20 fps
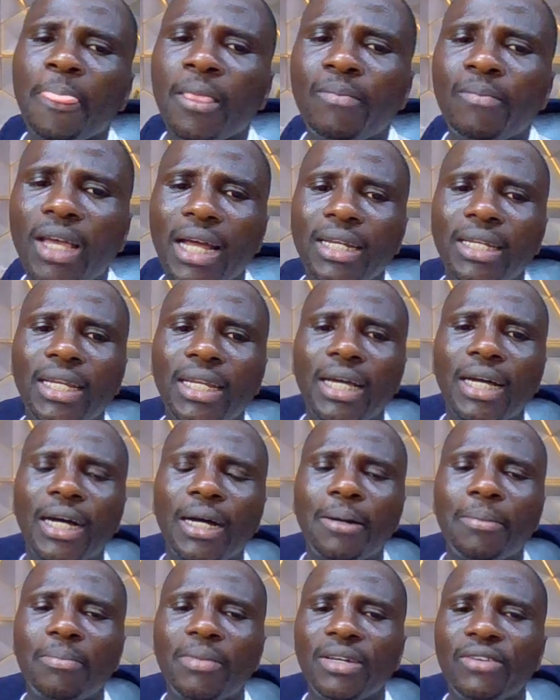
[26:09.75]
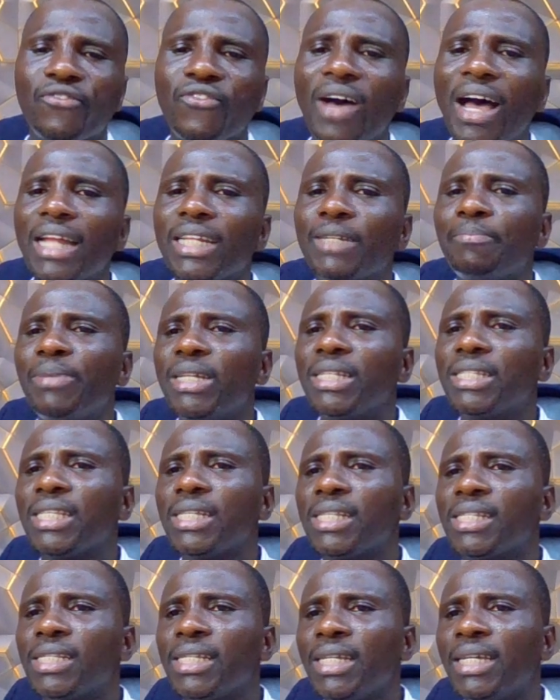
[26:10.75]
And in fact,
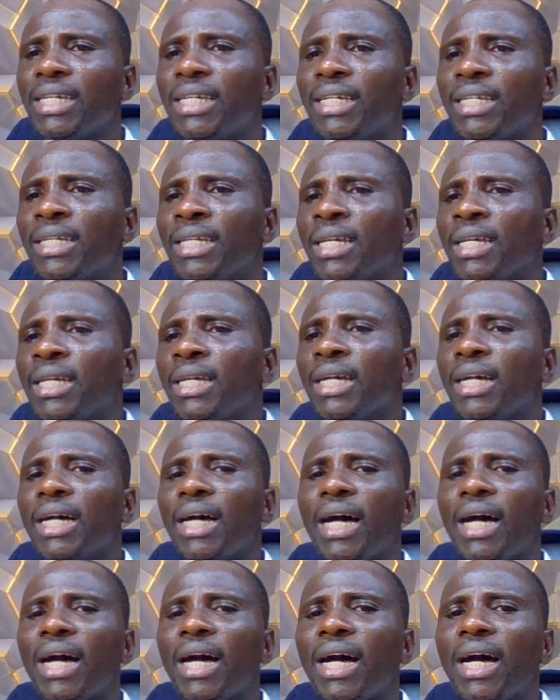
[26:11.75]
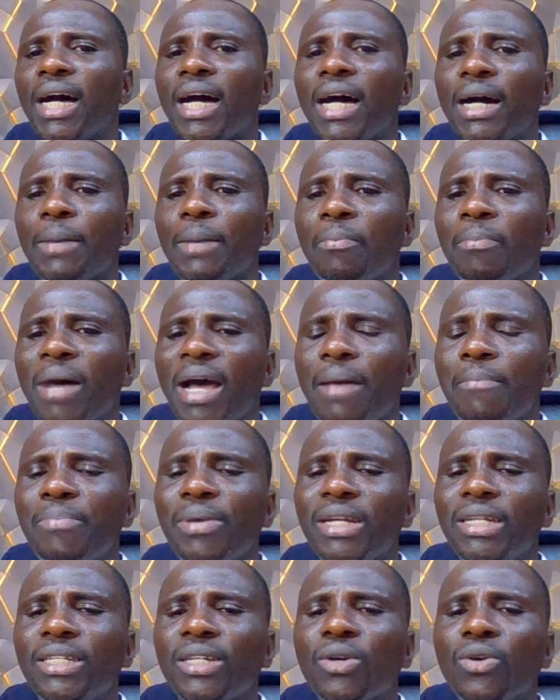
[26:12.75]
BTC might
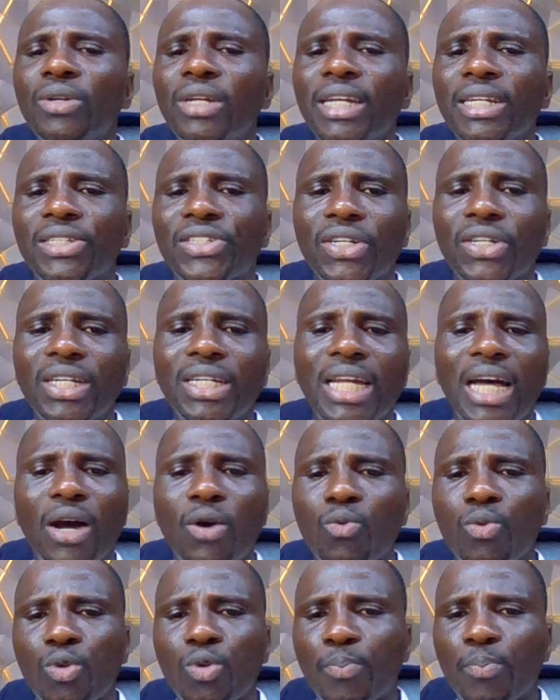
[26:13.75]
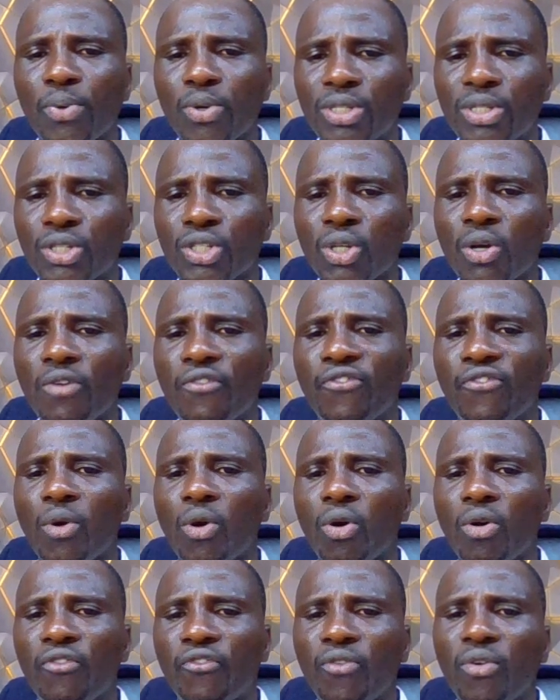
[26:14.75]
be the only trade that we will position
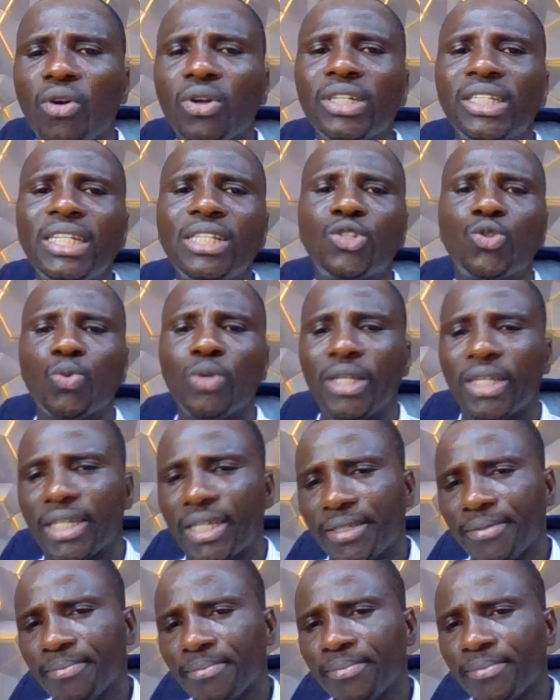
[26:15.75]
for this week.